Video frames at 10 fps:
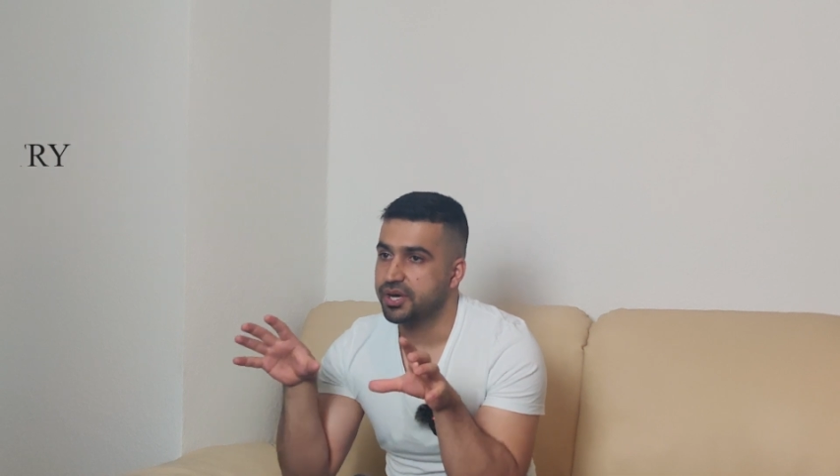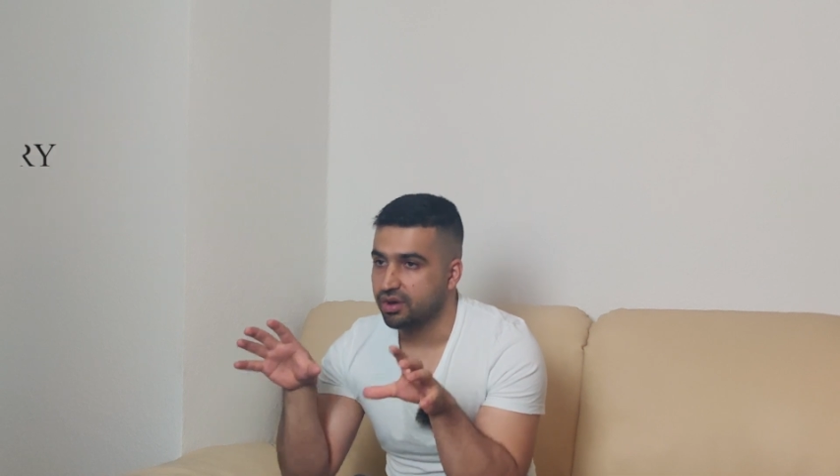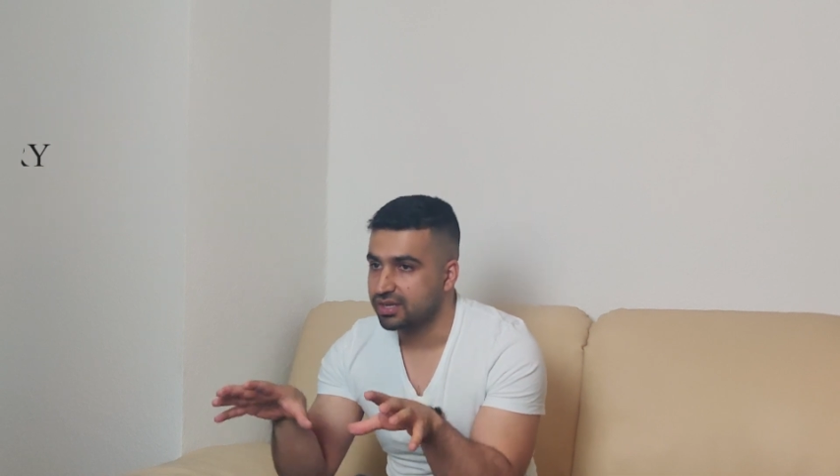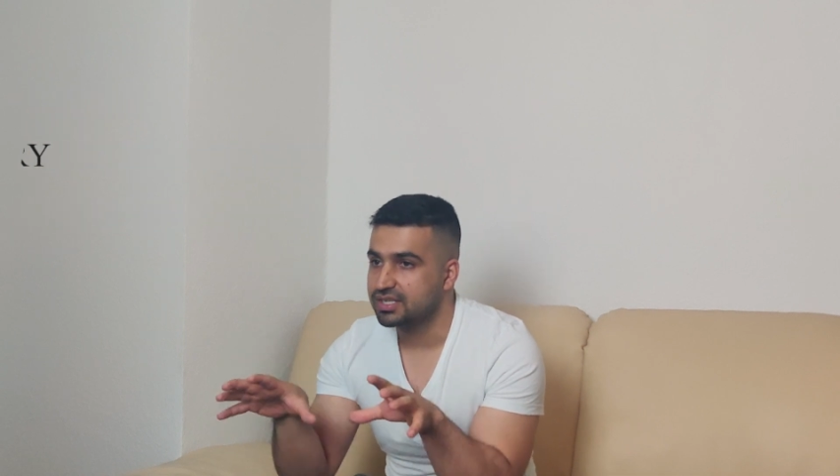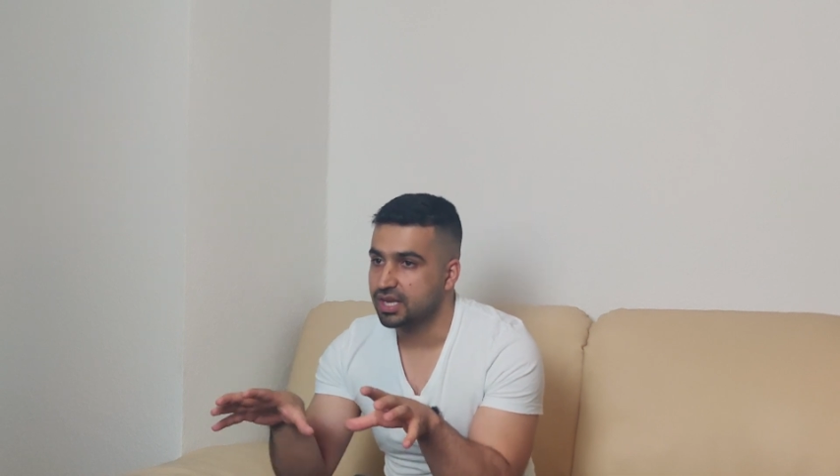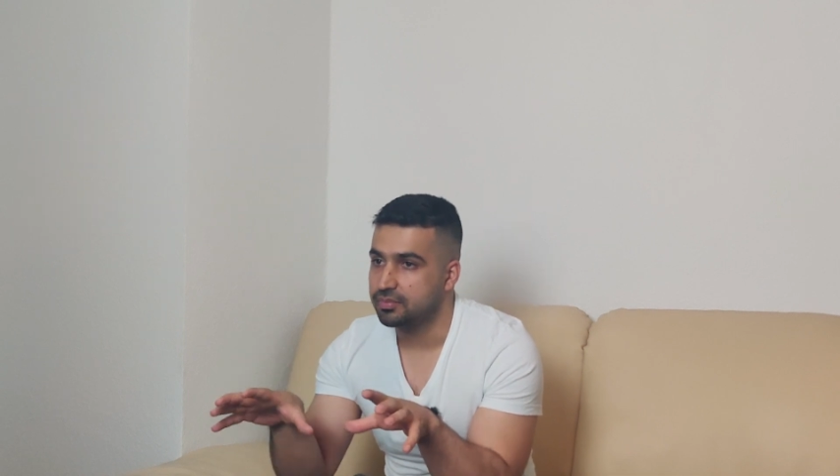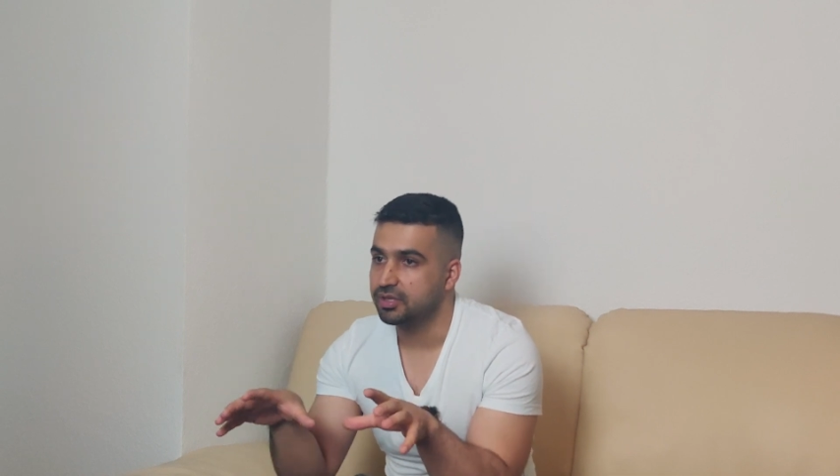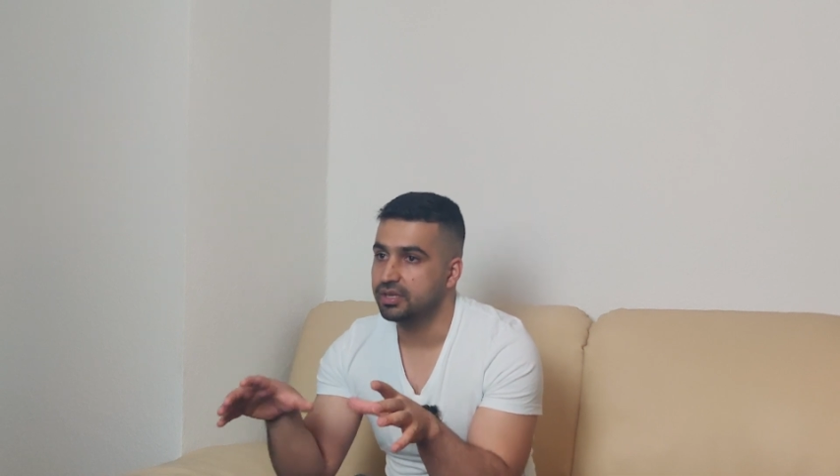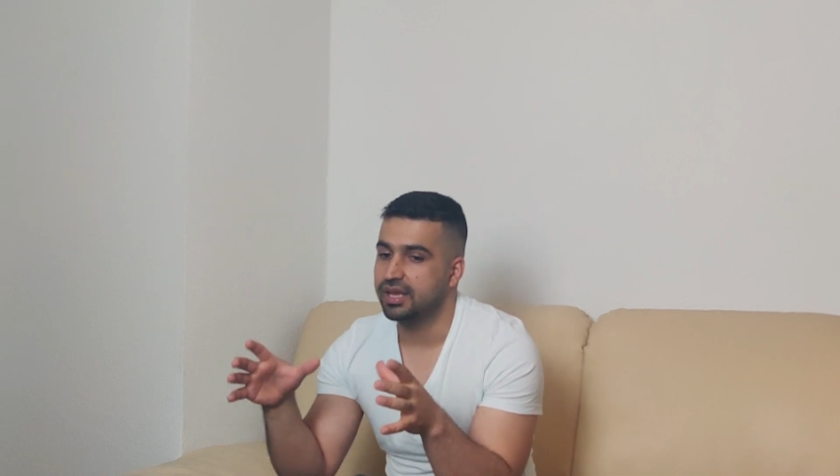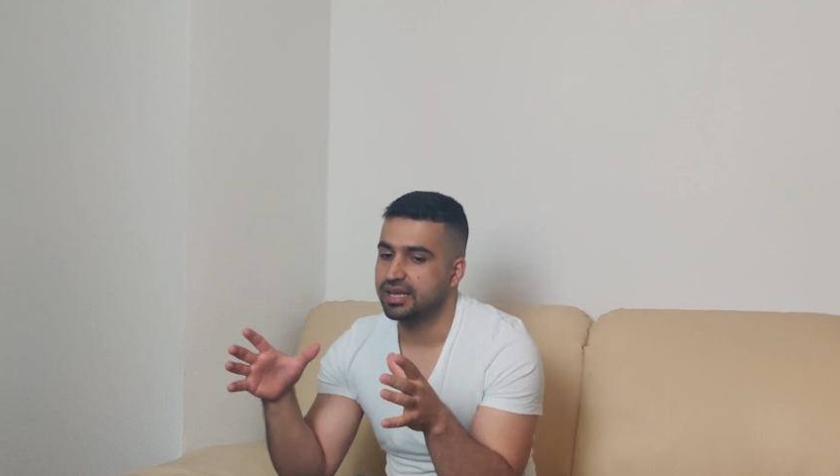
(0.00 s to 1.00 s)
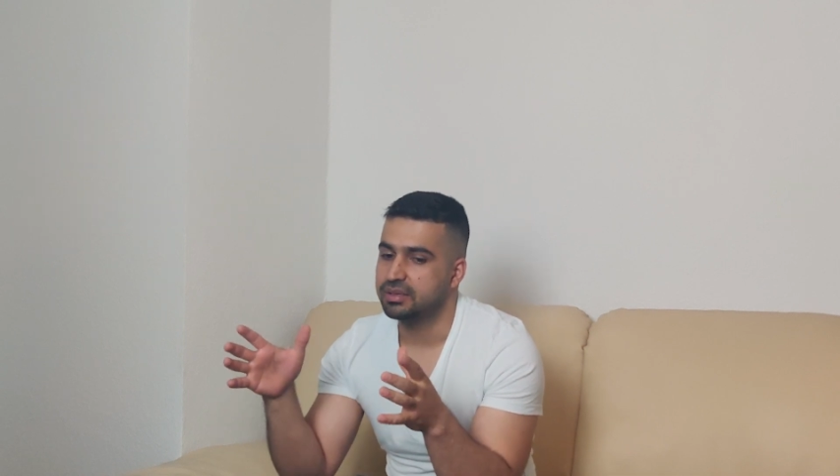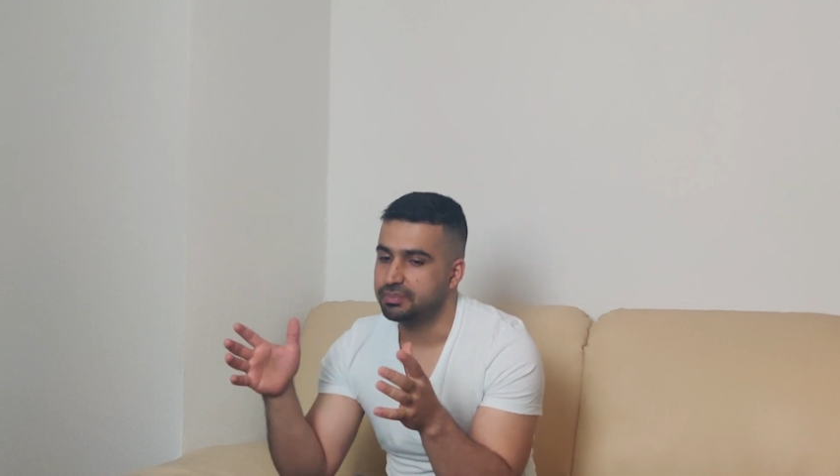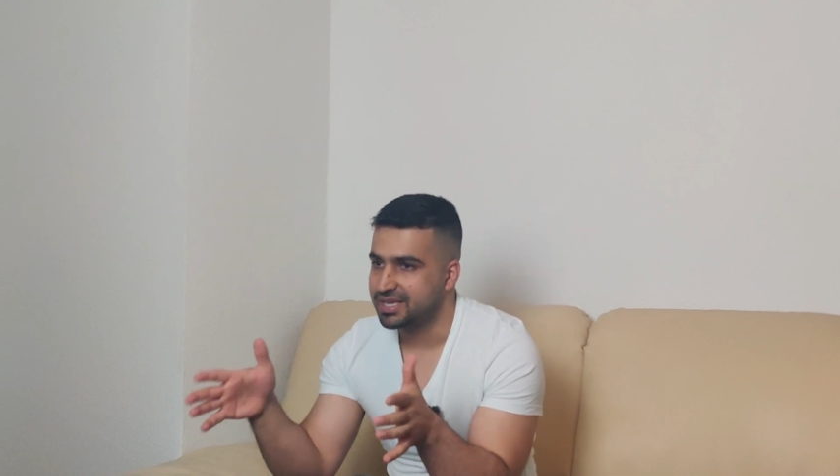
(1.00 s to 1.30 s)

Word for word: periodic table and the